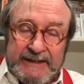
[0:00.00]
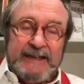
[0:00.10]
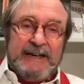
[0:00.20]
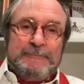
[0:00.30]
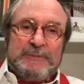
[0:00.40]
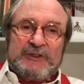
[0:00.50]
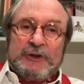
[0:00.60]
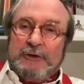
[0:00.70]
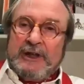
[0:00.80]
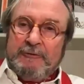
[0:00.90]
Um,
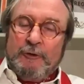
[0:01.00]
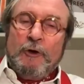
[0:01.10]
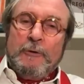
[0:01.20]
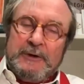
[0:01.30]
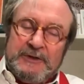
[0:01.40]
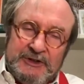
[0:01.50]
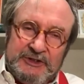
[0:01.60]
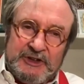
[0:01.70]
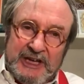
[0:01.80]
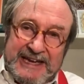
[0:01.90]
so therefore, this
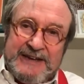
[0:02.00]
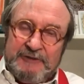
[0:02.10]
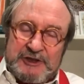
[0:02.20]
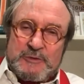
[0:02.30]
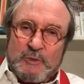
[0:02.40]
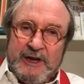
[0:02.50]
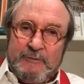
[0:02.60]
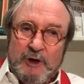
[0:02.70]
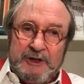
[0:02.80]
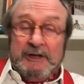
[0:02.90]
is an inefficient way of
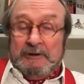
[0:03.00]
working.